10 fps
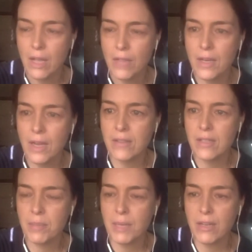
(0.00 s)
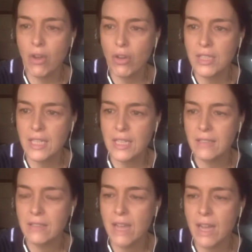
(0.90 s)
The nuns had been locked
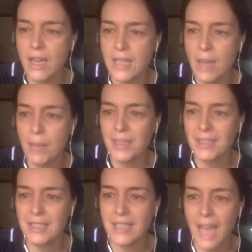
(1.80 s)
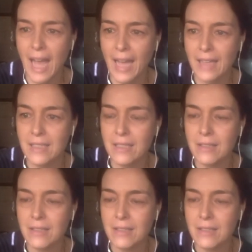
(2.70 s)
in, tied up and gagged.